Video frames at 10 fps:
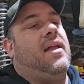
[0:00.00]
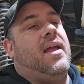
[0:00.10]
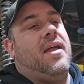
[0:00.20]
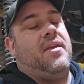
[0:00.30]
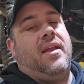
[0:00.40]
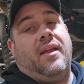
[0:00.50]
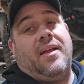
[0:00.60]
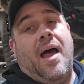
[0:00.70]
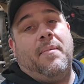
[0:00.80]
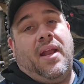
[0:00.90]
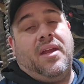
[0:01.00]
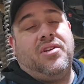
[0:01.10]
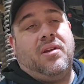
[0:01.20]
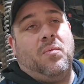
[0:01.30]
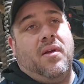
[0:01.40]
And then in
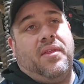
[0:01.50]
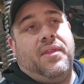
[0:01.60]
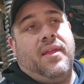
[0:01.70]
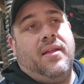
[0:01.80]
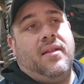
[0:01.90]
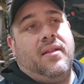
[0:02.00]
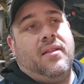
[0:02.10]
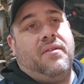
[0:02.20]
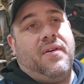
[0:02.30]
combination with the